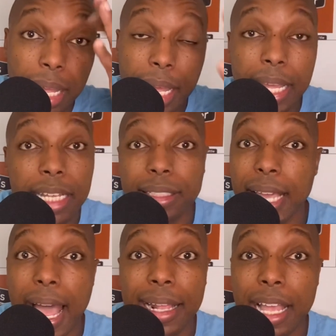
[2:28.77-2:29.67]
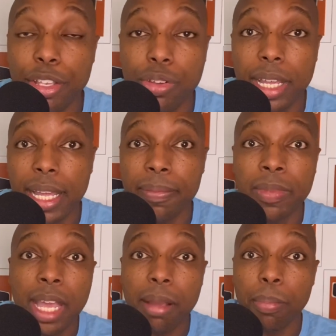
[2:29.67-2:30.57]
He's a guy that you can
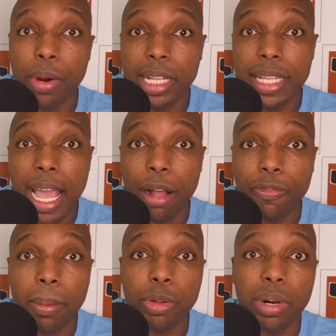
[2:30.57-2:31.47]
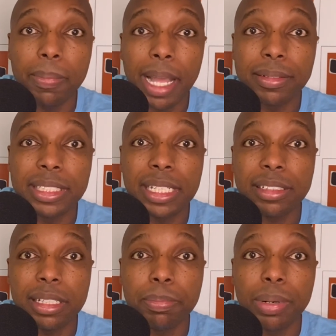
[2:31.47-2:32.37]
bring down from the running back
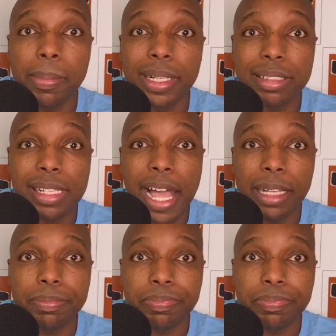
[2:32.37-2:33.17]
position, put him in the slot,